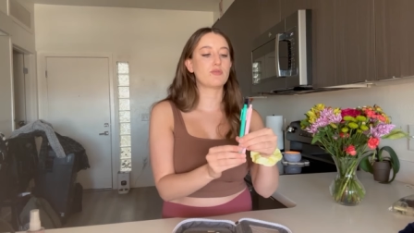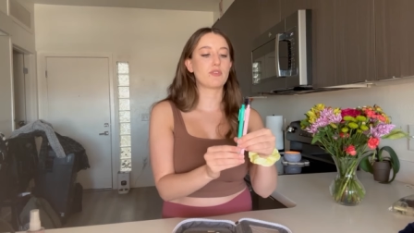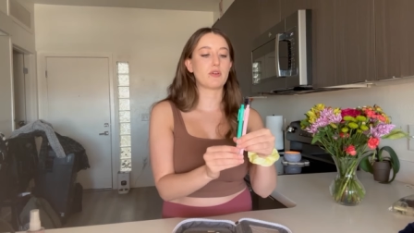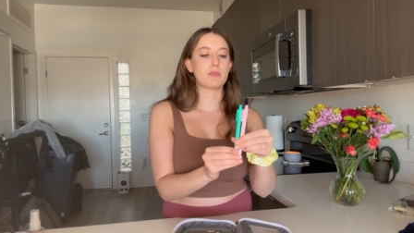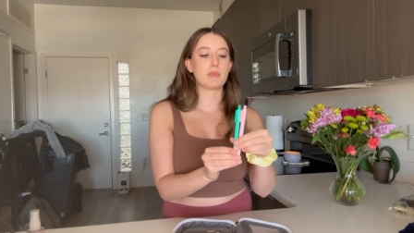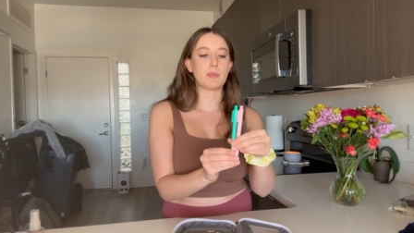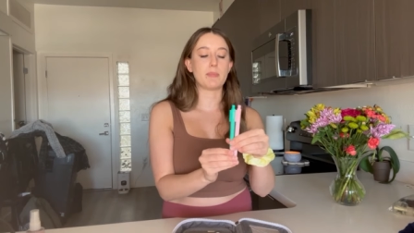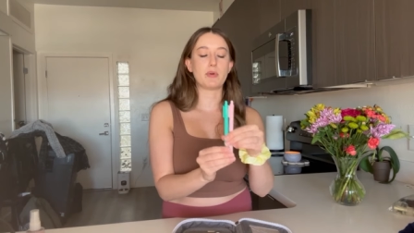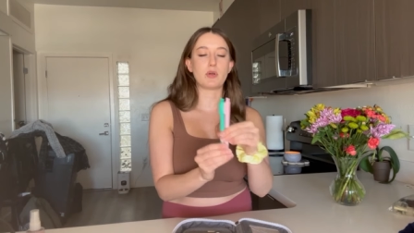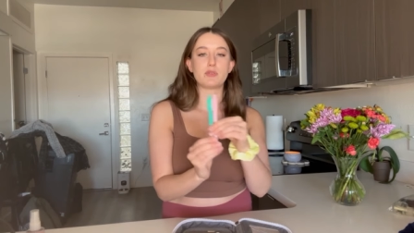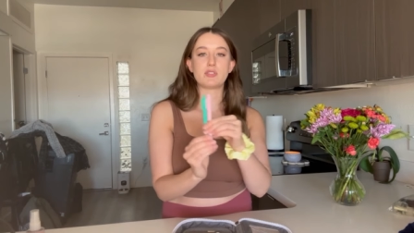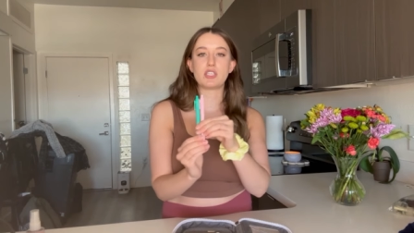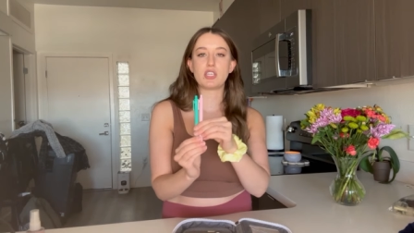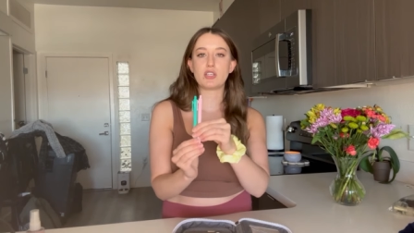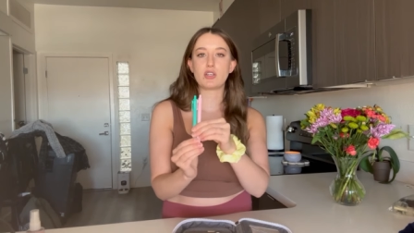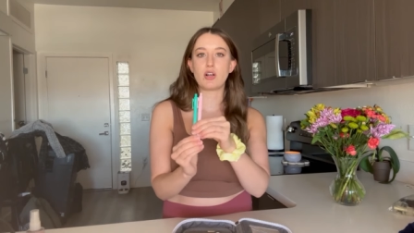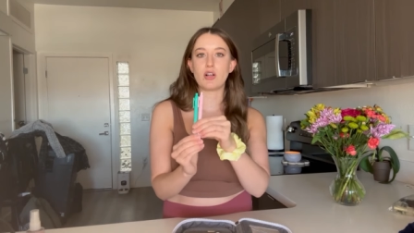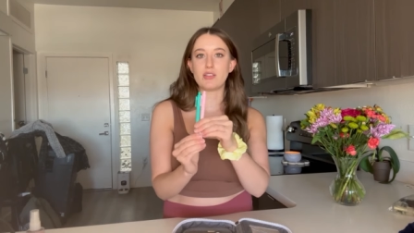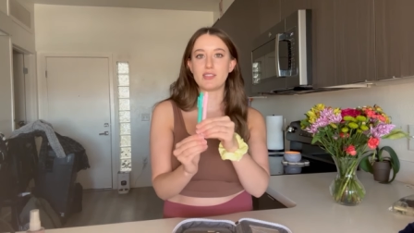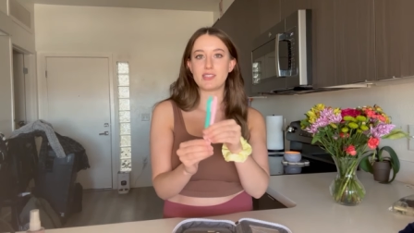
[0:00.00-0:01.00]
from a
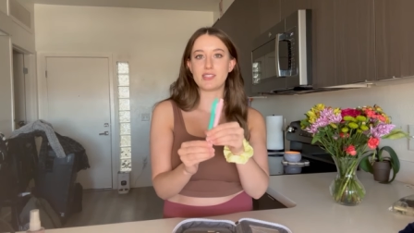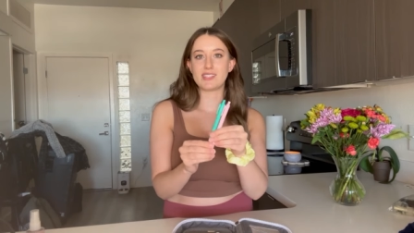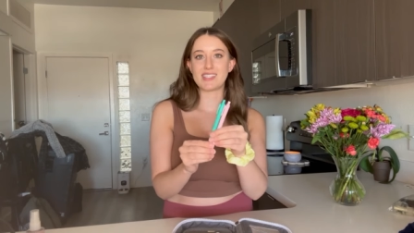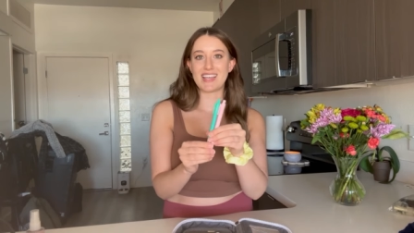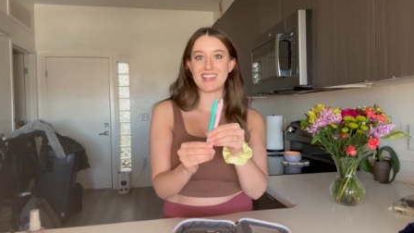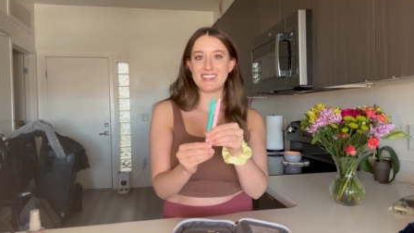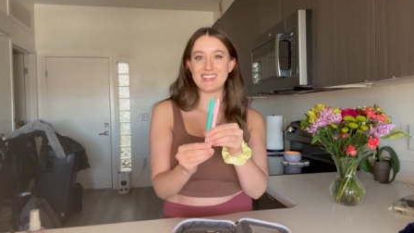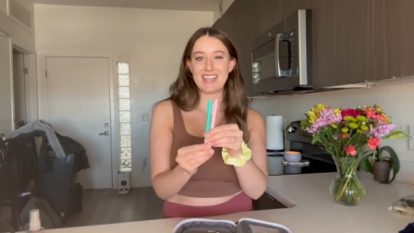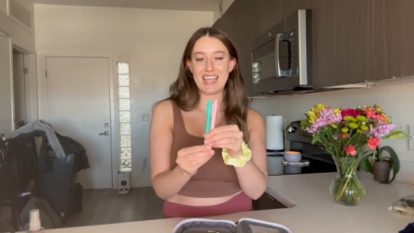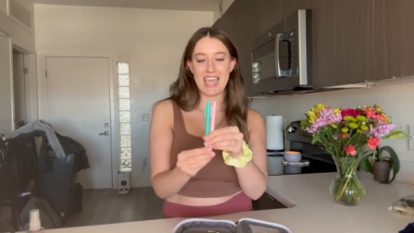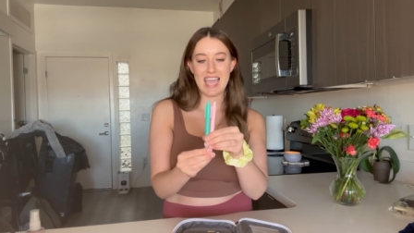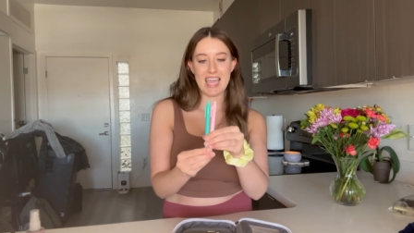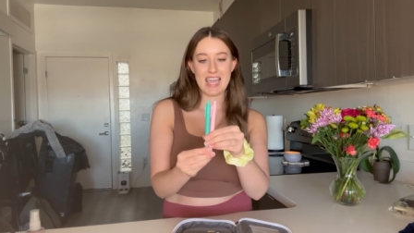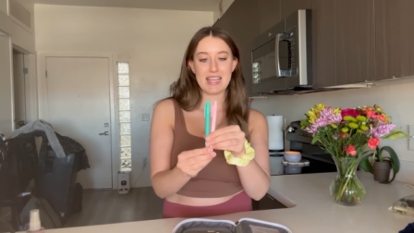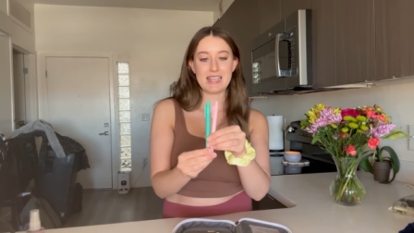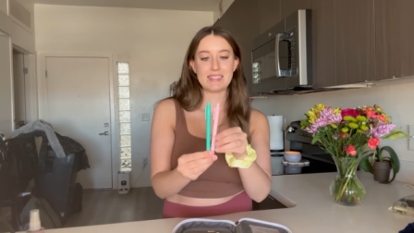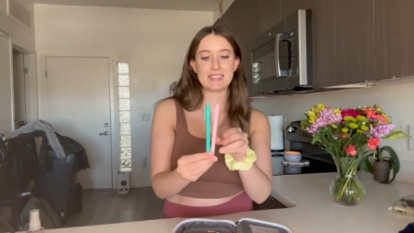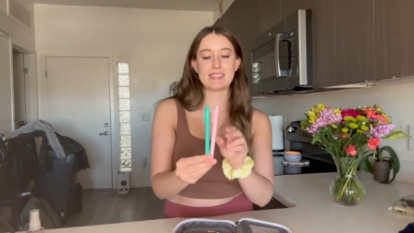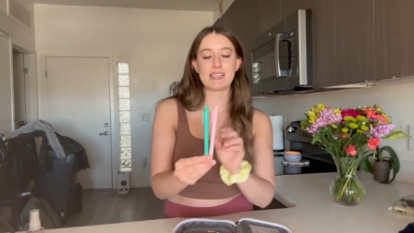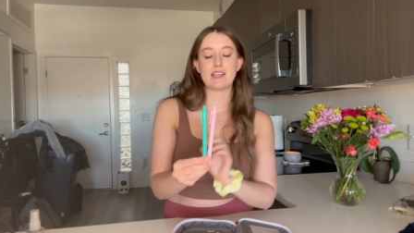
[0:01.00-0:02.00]
boutique called Sun
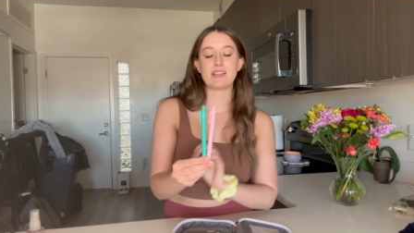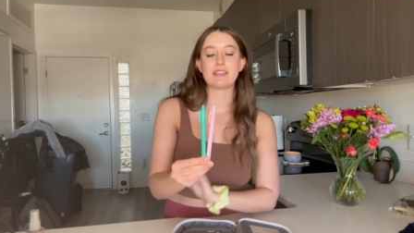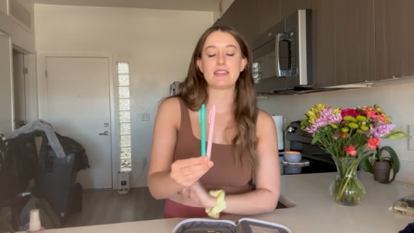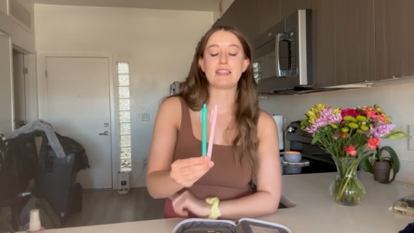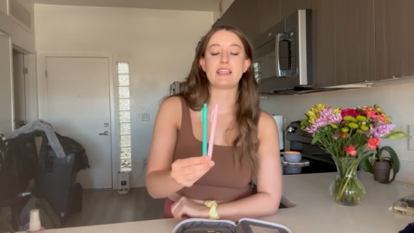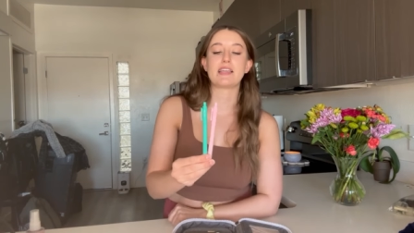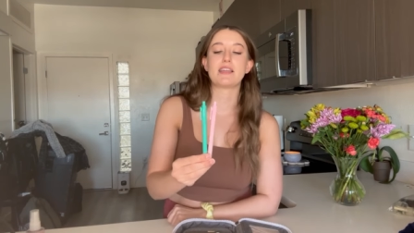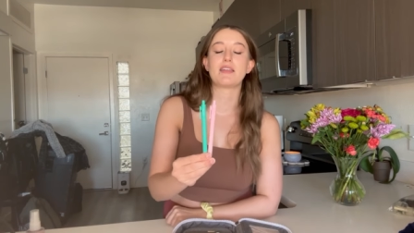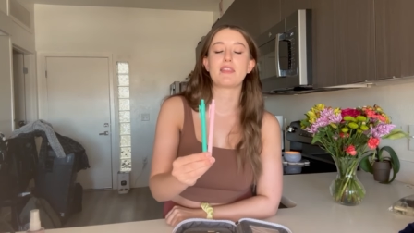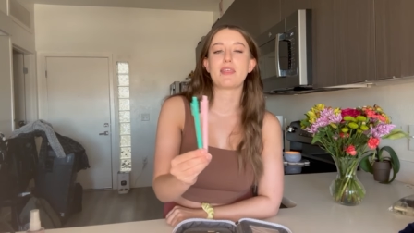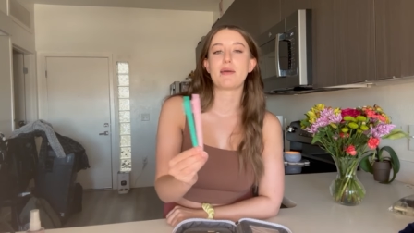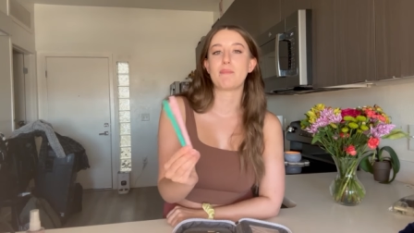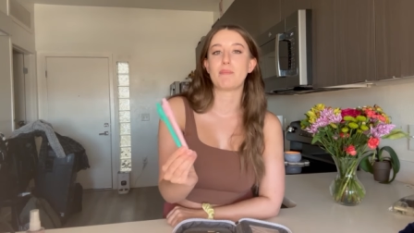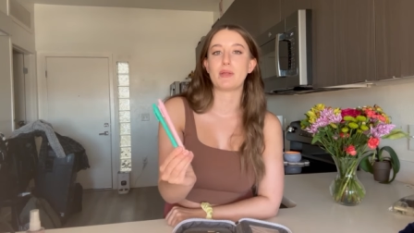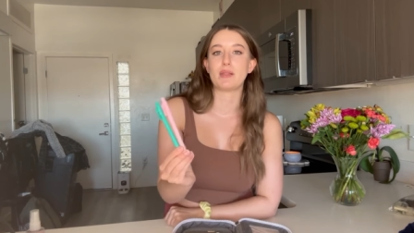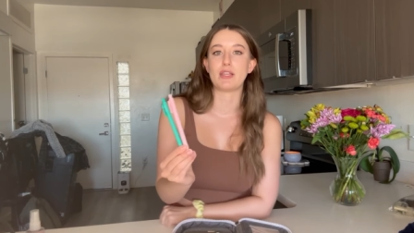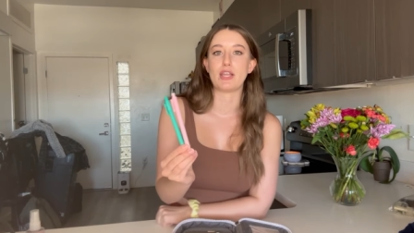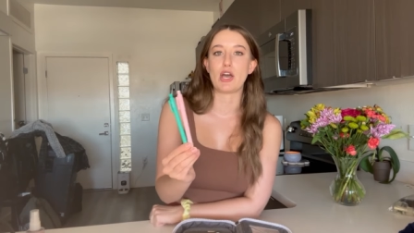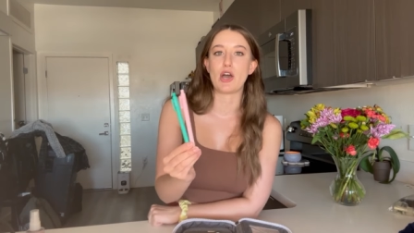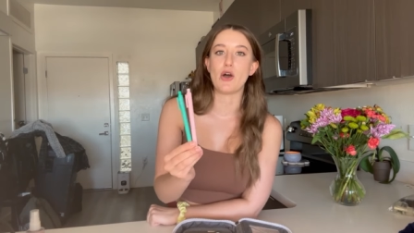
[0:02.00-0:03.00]
Daes. So I'll link them
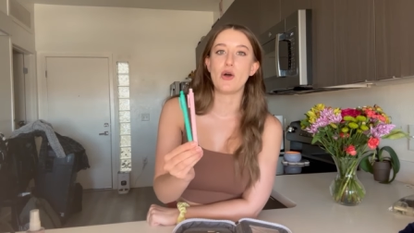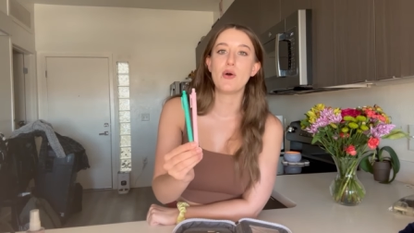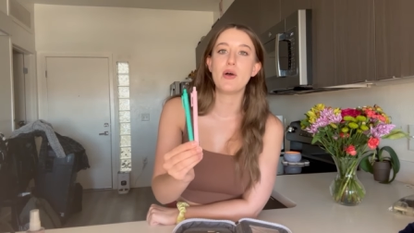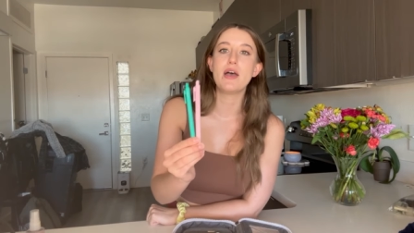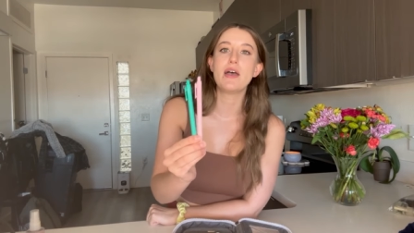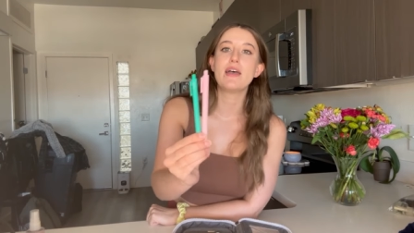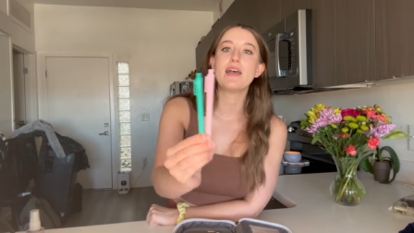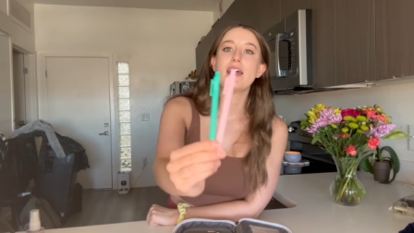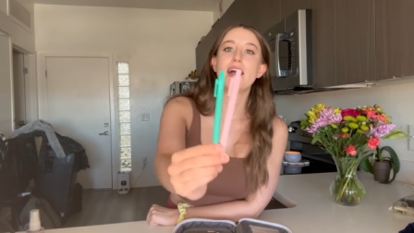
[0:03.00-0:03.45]
below.